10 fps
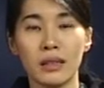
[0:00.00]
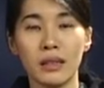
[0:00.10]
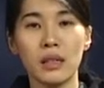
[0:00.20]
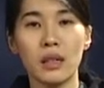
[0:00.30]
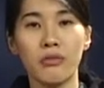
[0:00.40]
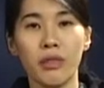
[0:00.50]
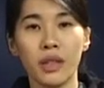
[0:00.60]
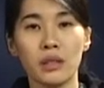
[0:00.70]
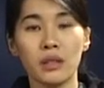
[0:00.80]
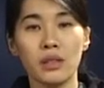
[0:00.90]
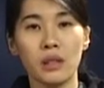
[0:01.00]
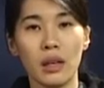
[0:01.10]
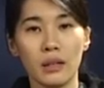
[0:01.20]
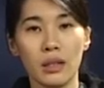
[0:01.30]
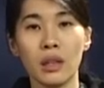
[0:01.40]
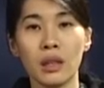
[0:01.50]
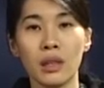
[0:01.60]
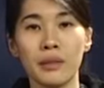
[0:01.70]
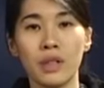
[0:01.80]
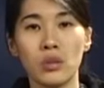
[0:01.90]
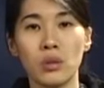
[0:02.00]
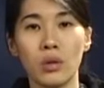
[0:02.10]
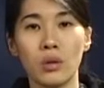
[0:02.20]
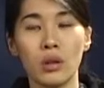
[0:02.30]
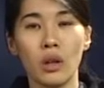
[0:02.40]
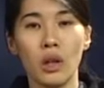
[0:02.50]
does affect us as an individual.